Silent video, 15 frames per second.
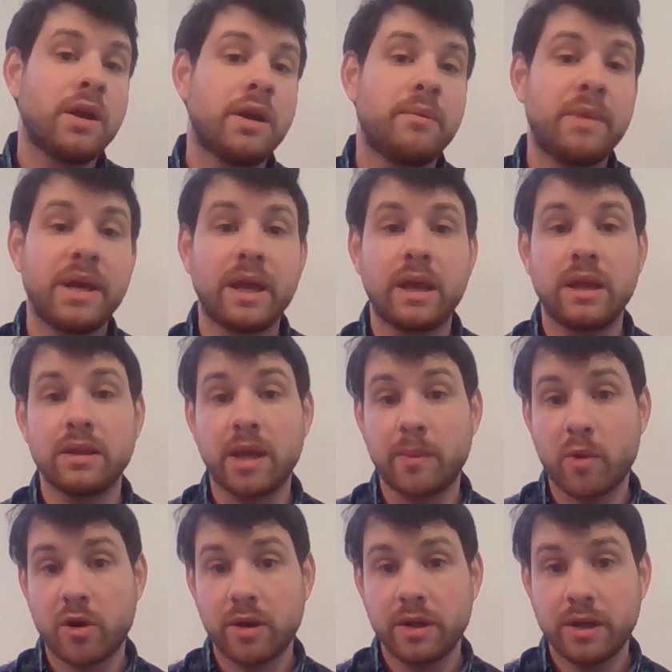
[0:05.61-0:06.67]
and I'm a
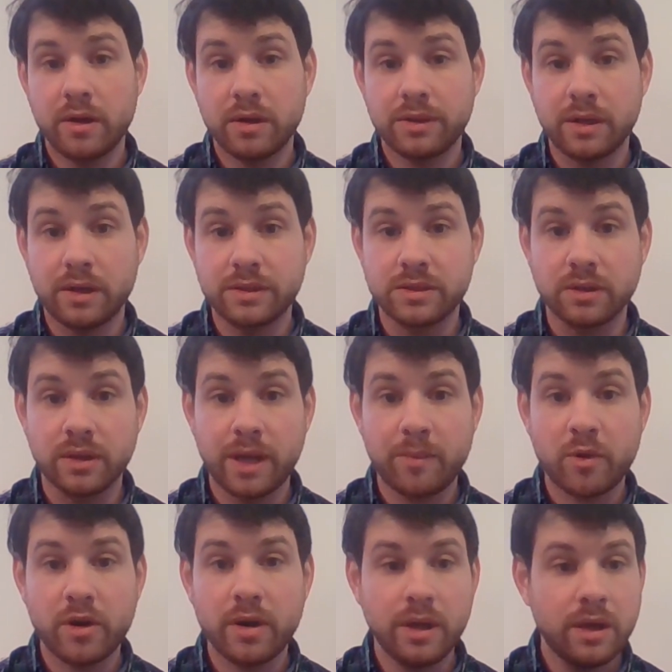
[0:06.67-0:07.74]
librarian here at the Hunter
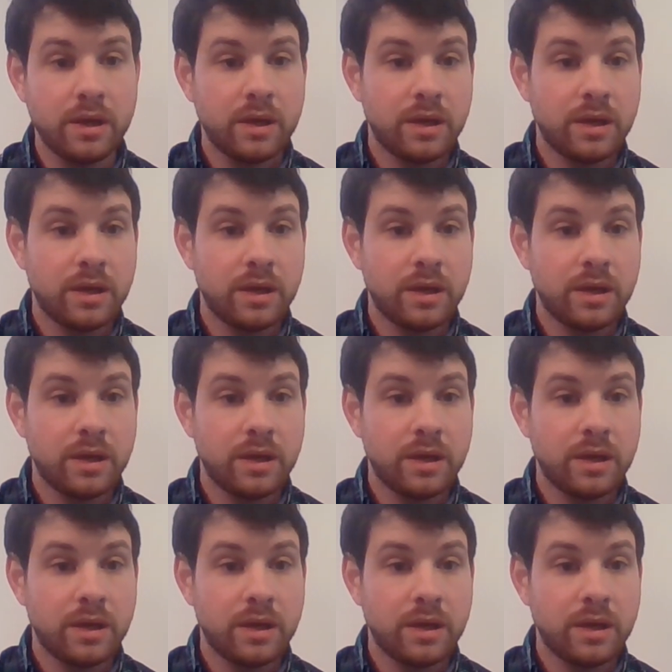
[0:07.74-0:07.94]
Library.